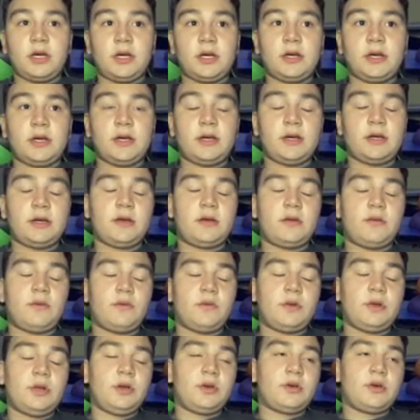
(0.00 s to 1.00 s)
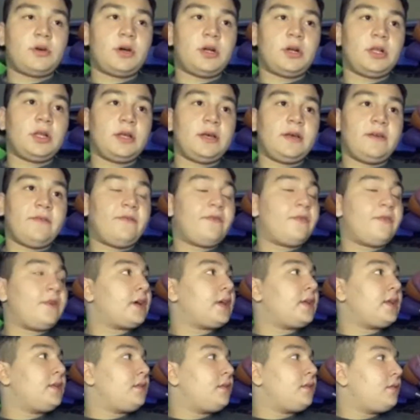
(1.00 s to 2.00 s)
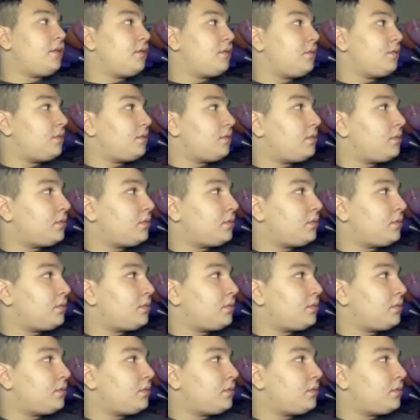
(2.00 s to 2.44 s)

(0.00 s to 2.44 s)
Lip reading: what do you call it? Fucking